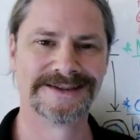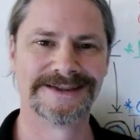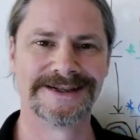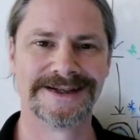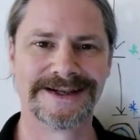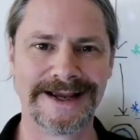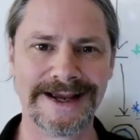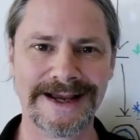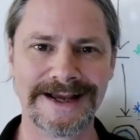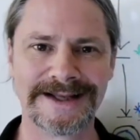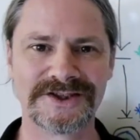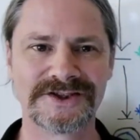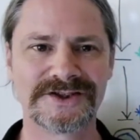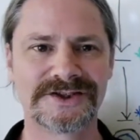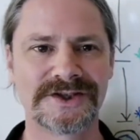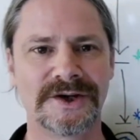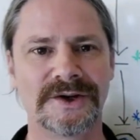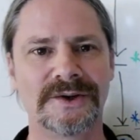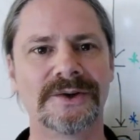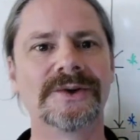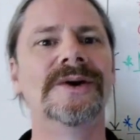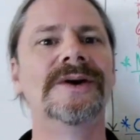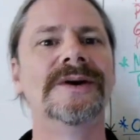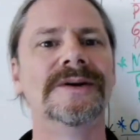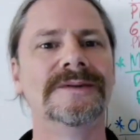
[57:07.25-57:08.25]
Again,
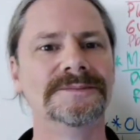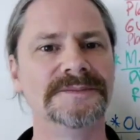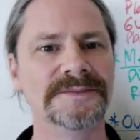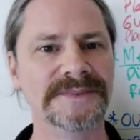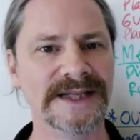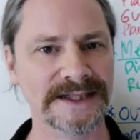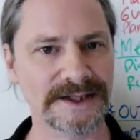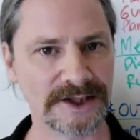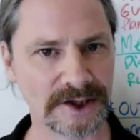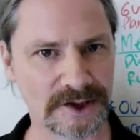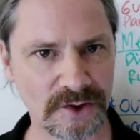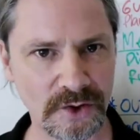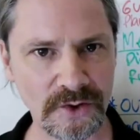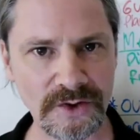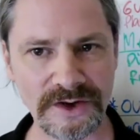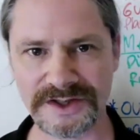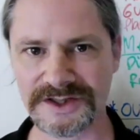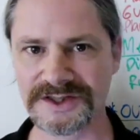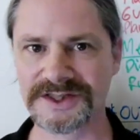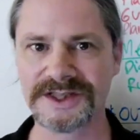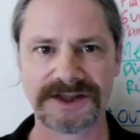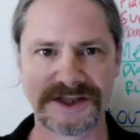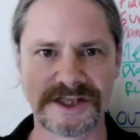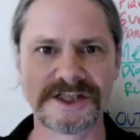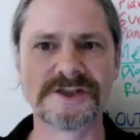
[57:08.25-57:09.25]
so in the
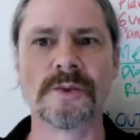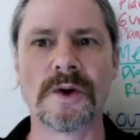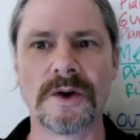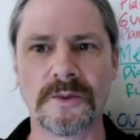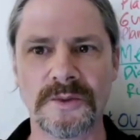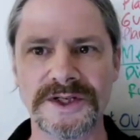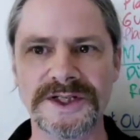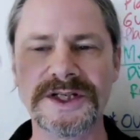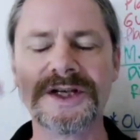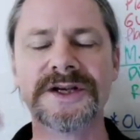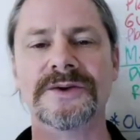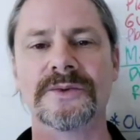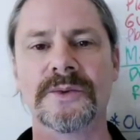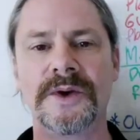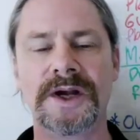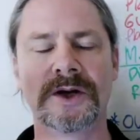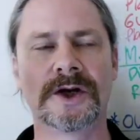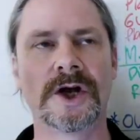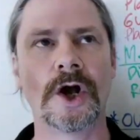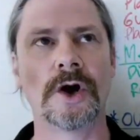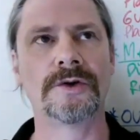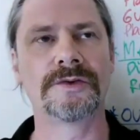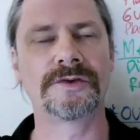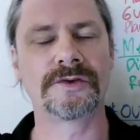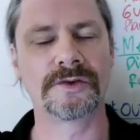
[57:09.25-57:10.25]
course, this is what we do. We
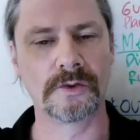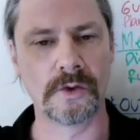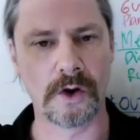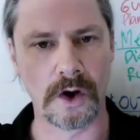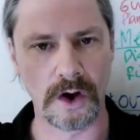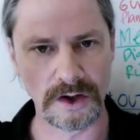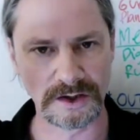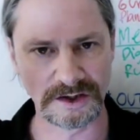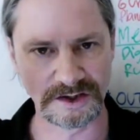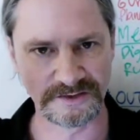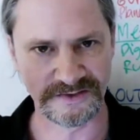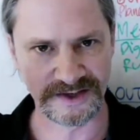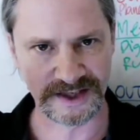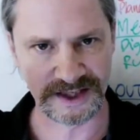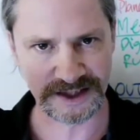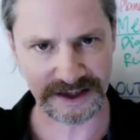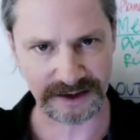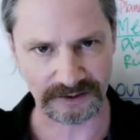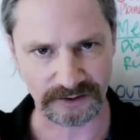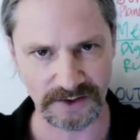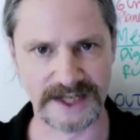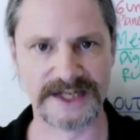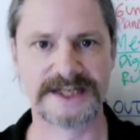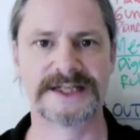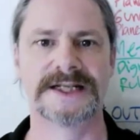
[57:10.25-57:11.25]
go through all of it at
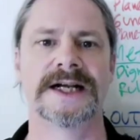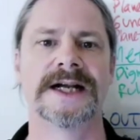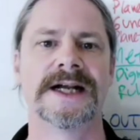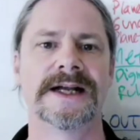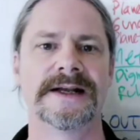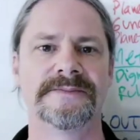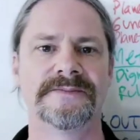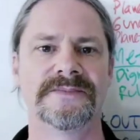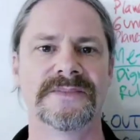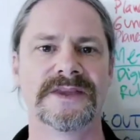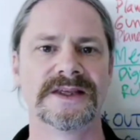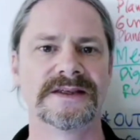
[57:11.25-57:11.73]
the right time.